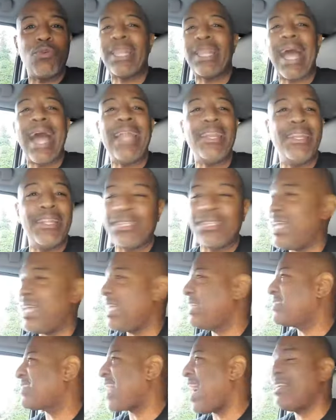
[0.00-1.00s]
A lot of the
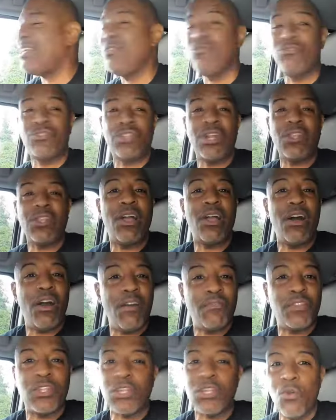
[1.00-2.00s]
things I used to love